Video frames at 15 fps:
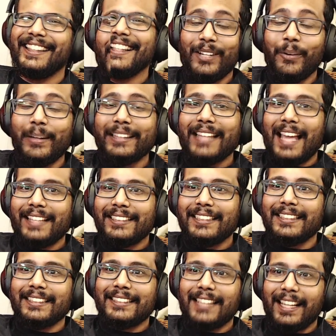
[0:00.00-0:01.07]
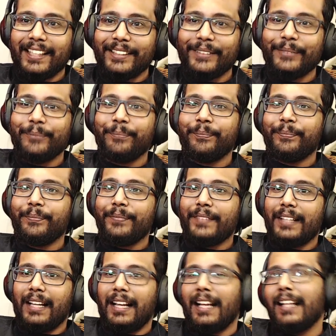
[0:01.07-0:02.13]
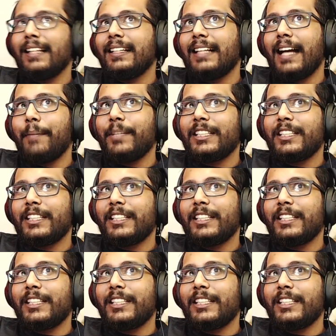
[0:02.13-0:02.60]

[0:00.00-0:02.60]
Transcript: and knowing Landis's style, I'm